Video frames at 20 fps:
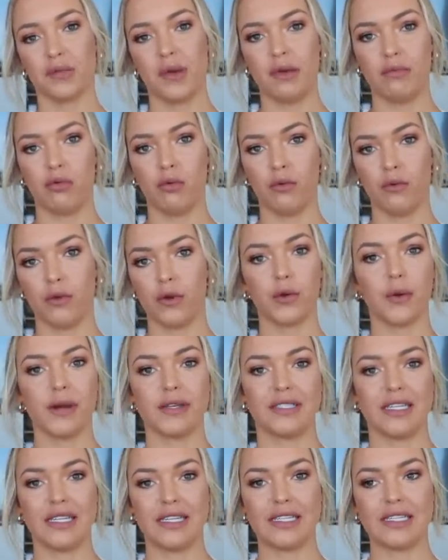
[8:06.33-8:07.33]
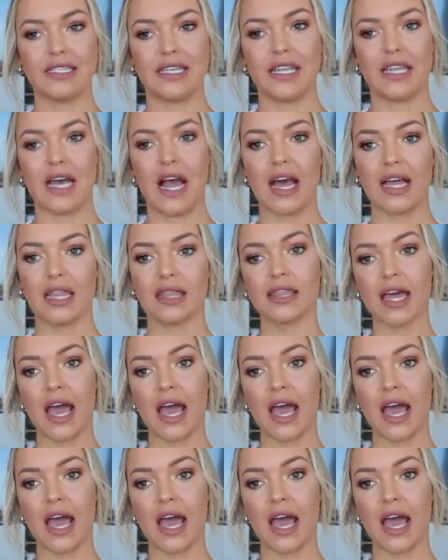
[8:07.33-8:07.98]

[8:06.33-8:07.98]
of people were requesting to see that.